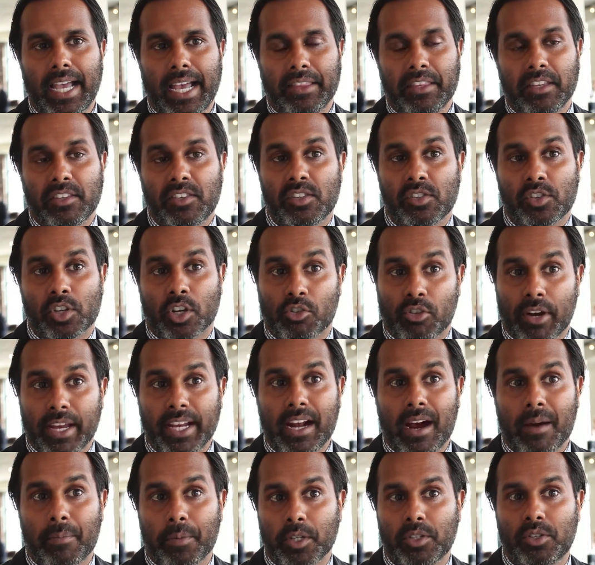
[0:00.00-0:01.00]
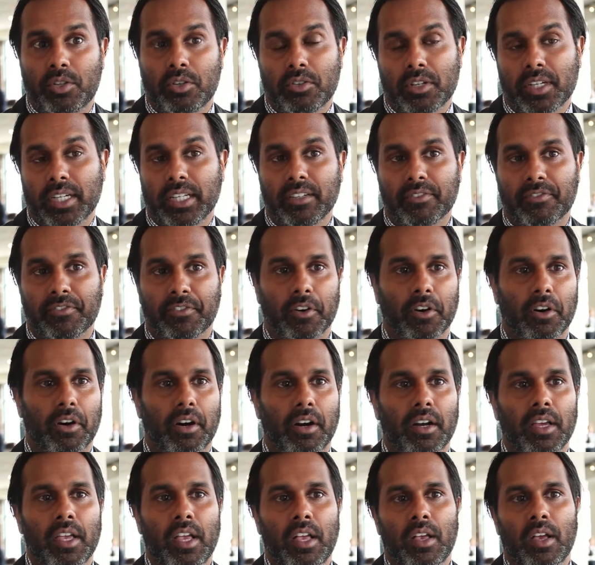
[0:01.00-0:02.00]
And this is a great opportunity
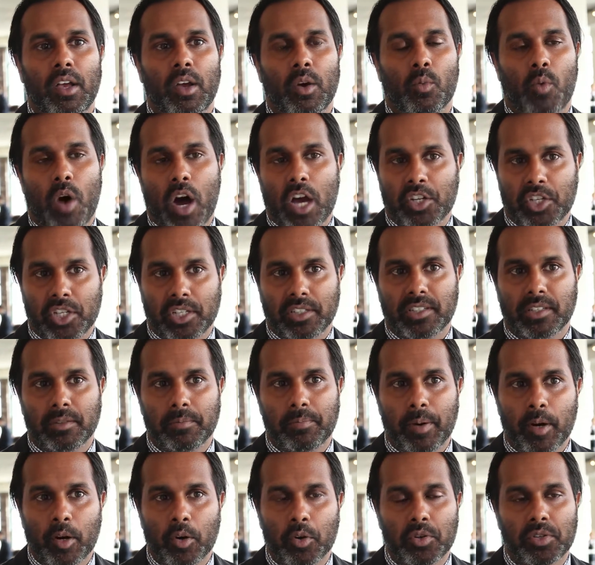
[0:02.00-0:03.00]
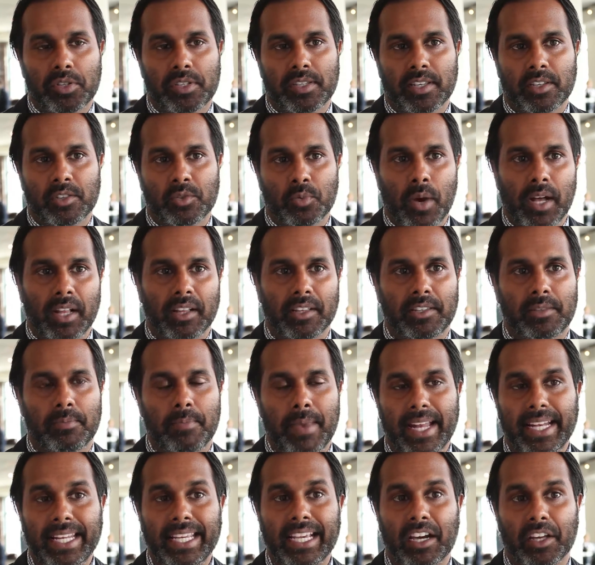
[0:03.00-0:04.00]
for Washington Post as well as
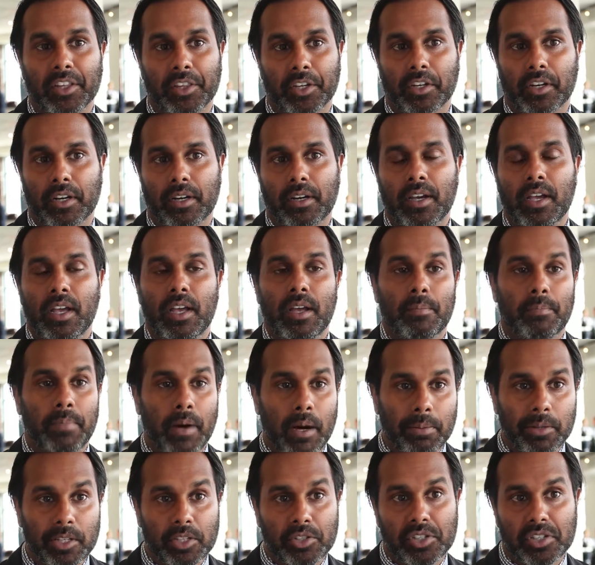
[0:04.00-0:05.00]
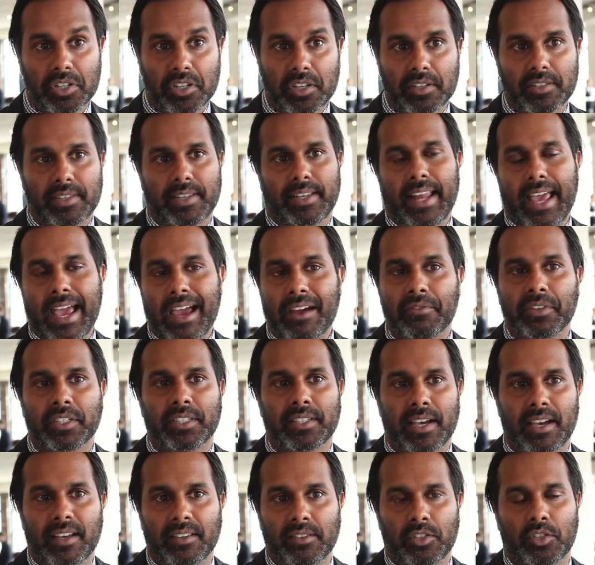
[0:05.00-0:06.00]
many other publishers and
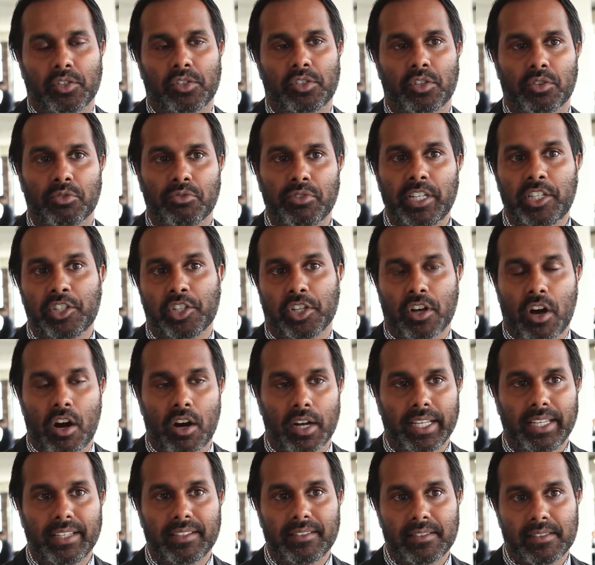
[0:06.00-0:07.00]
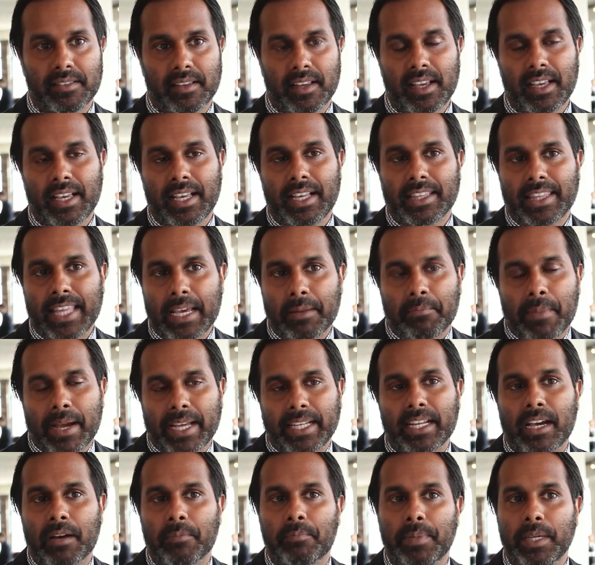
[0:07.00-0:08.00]
advertisers to reach an audience that
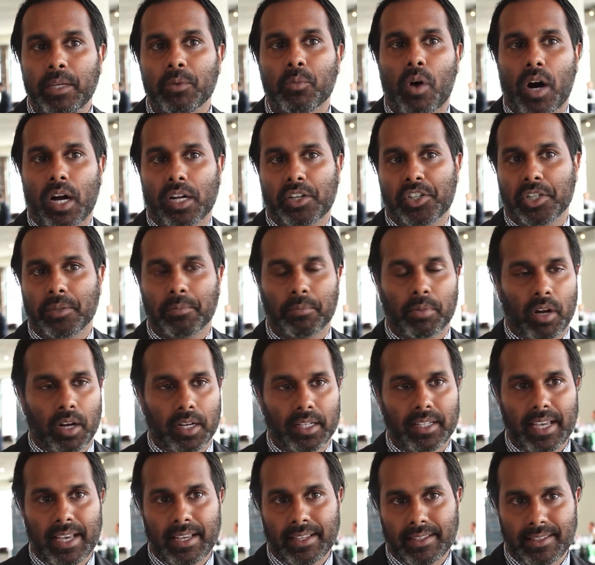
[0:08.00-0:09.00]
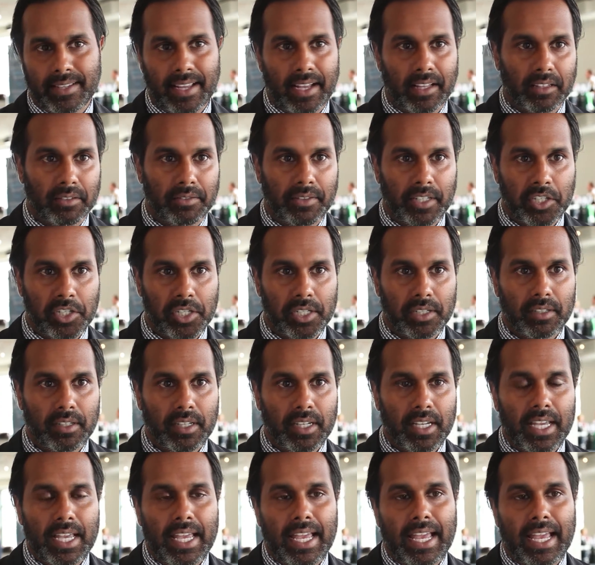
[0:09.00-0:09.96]
might not be watching broadcast television.